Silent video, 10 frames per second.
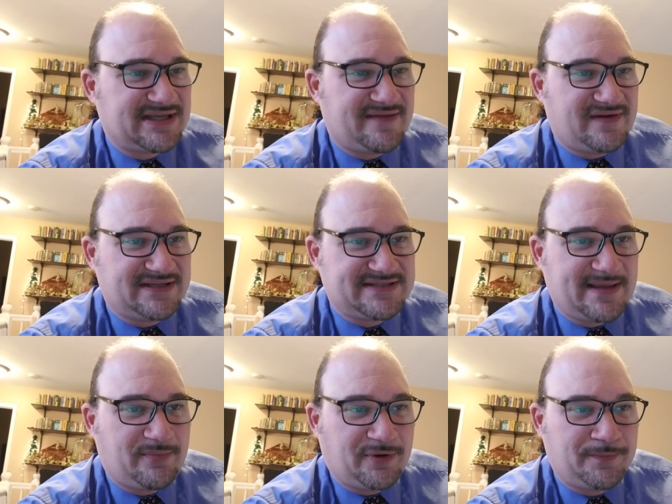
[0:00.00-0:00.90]
and give an
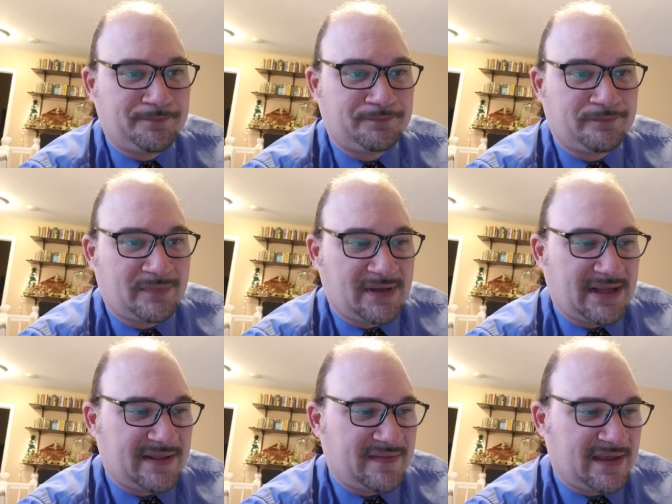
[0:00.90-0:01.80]
example.
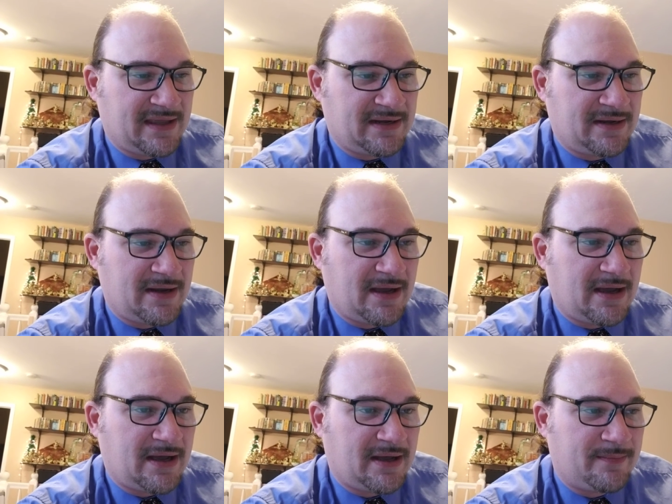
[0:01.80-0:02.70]
And then
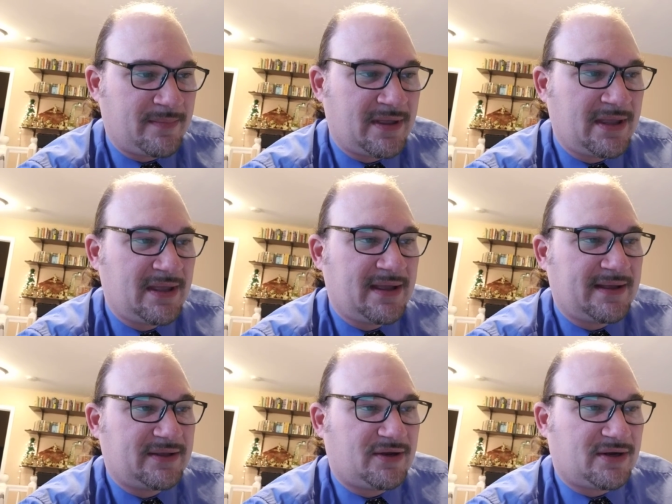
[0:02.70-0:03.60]
um,
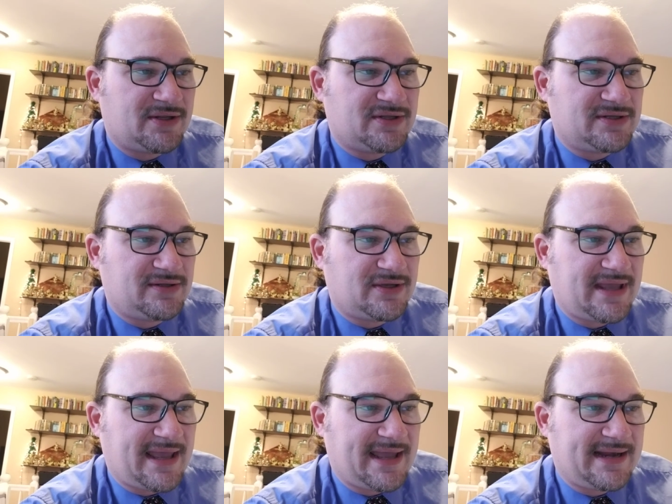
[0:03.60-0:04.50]
you're going to look
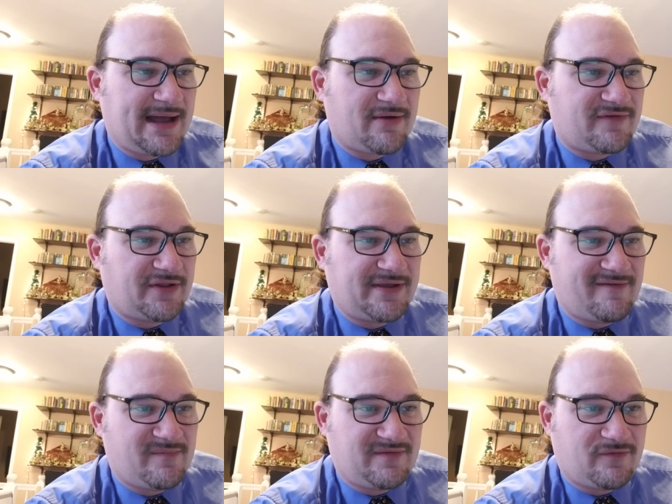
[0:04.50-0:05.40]
at out of all the
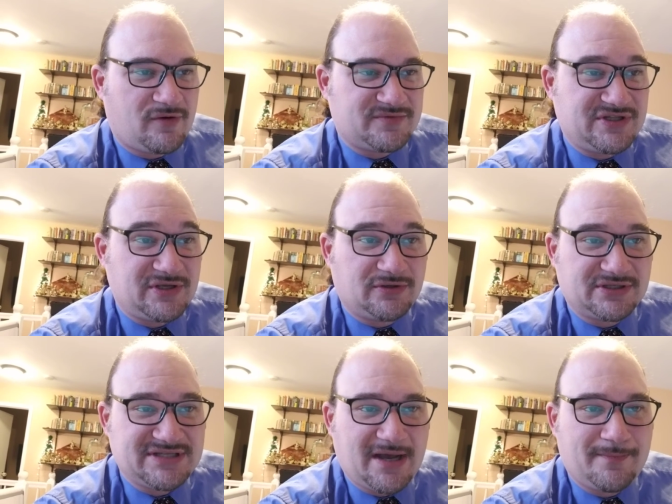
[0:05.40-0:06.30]
government forms that you
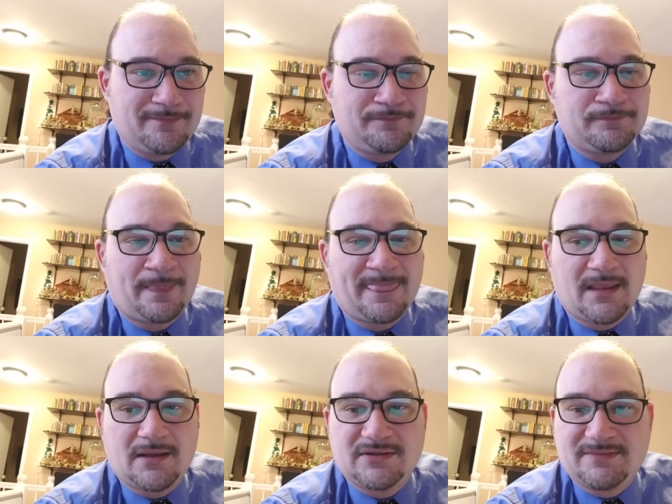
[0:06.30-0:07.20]
looked up,
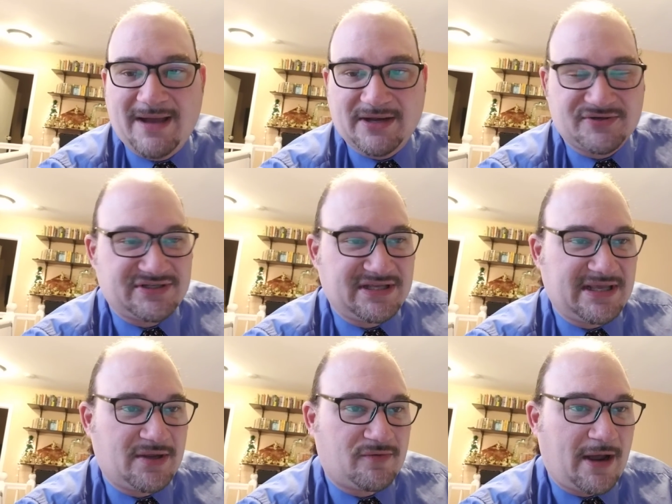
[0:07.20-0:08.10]

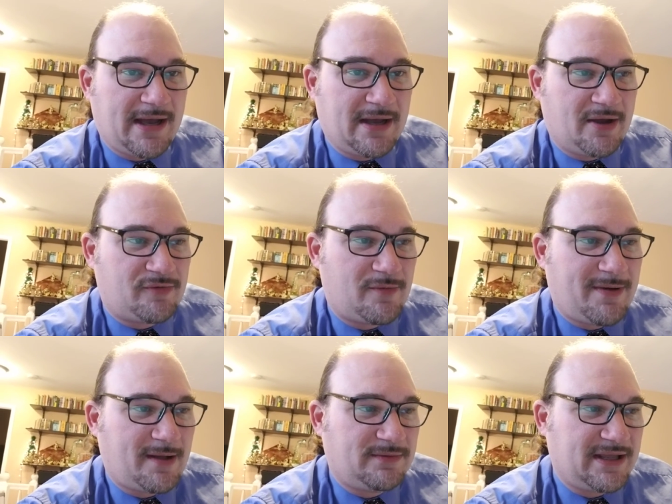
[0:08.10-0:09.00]
democracy, uh,
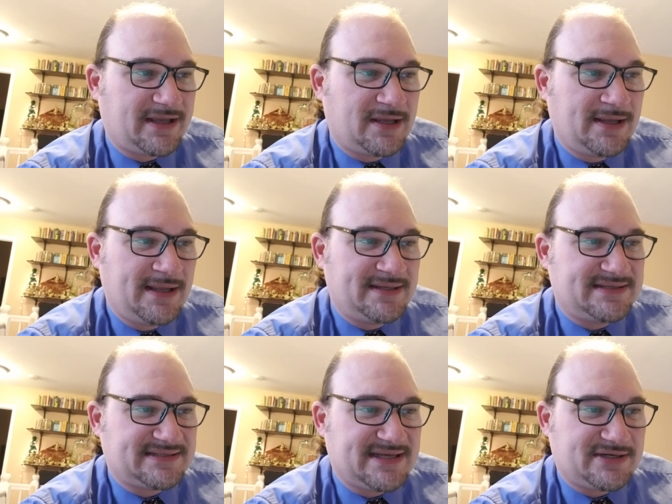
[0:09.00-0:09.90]
republic,
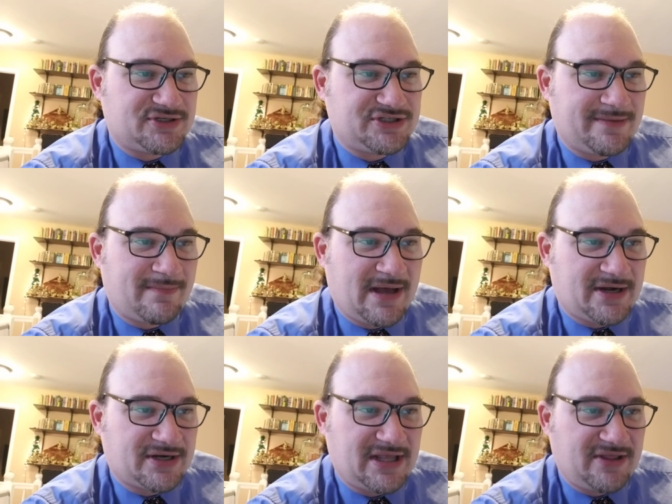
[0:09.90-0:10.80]
dictatorship,
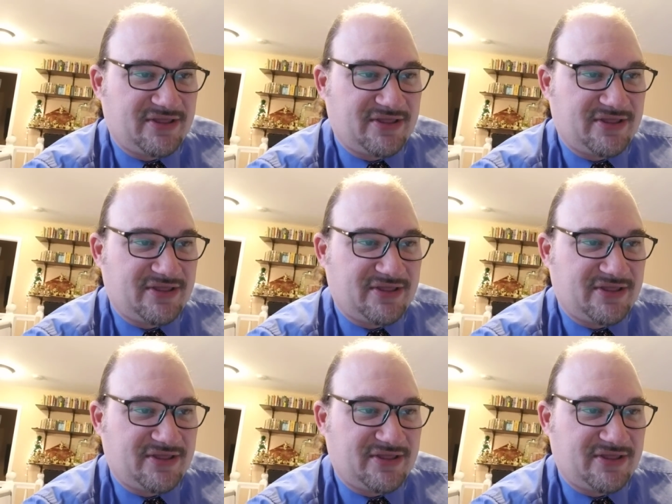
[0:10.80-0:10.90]
monarchy,